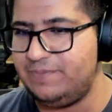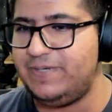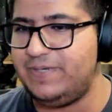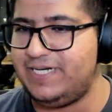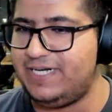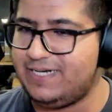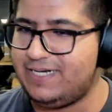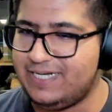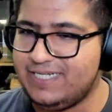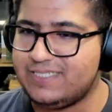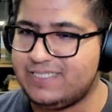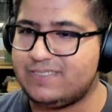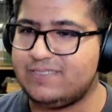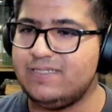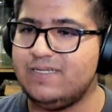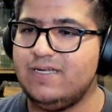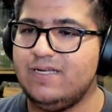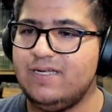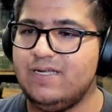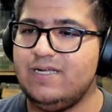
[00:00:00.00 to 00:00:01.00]
But at least,
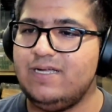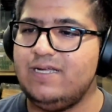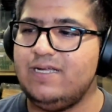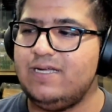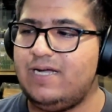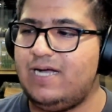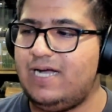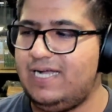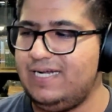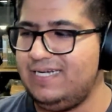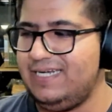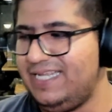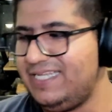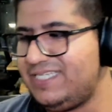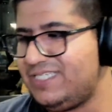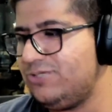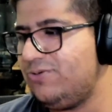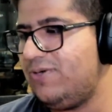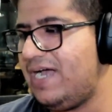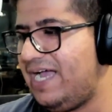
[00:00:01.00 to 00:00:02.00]

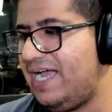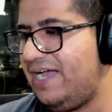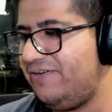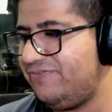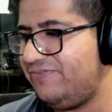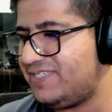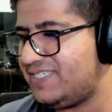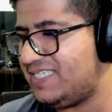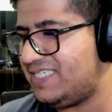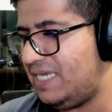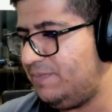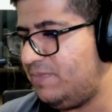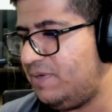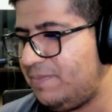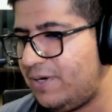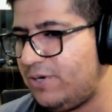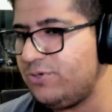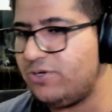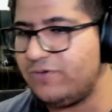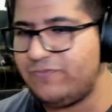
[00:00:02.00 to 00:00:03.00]
unless you have some
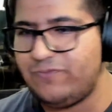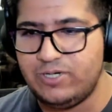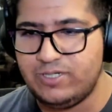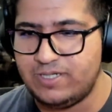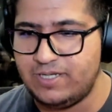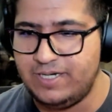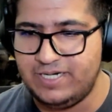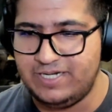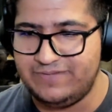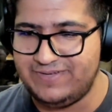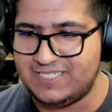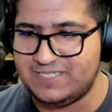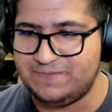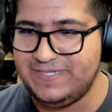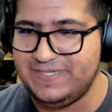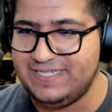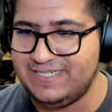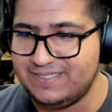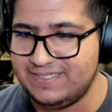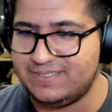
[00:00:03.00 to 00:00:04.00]
amount of alternative
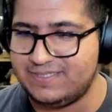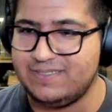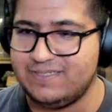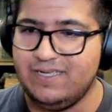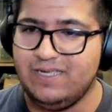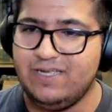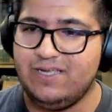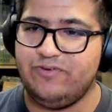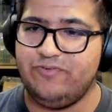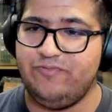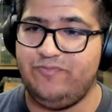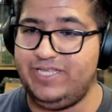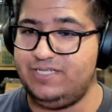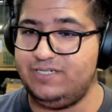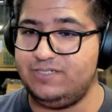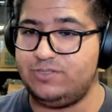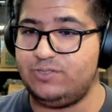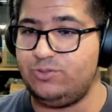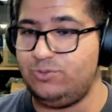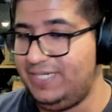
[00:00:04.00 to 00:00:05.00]
experience, whether
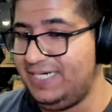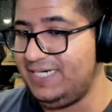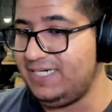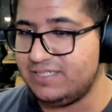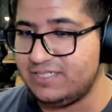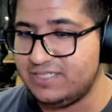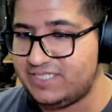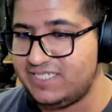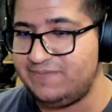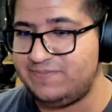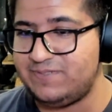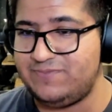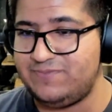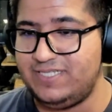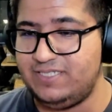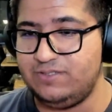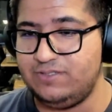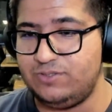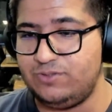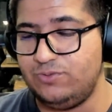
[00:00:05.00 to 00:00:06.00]
through internships,
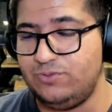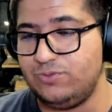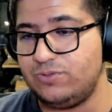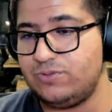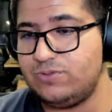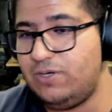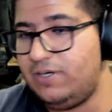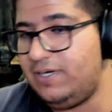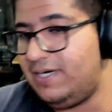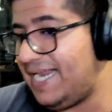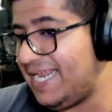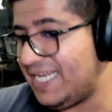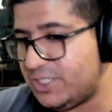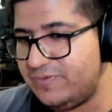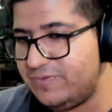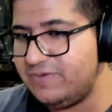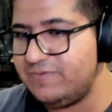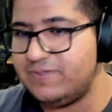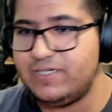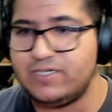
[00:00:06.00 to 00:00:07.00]
whether through
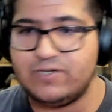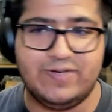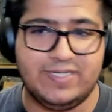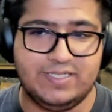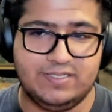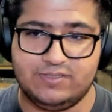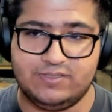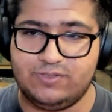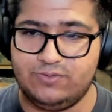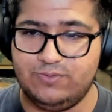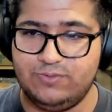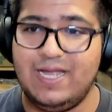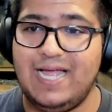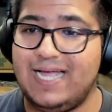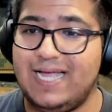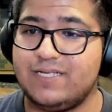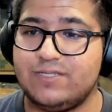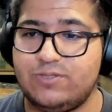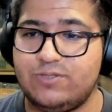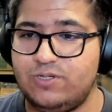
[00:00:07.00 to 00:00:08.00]
contractual work, whether through
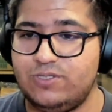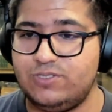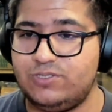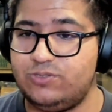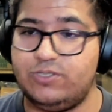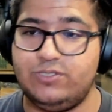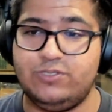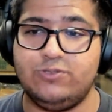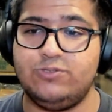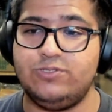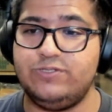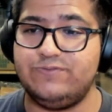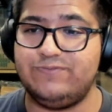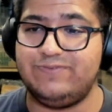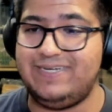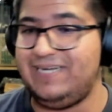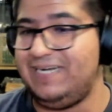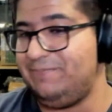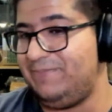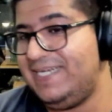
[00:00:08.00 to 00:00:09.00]
hackathons, or you
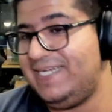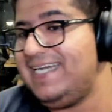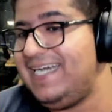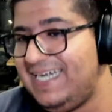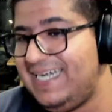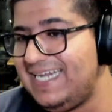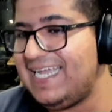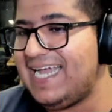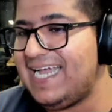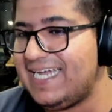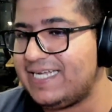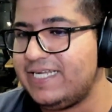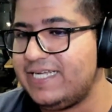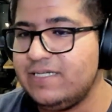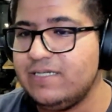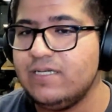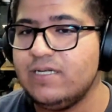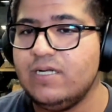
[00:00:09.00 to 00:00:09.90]
indie hacking,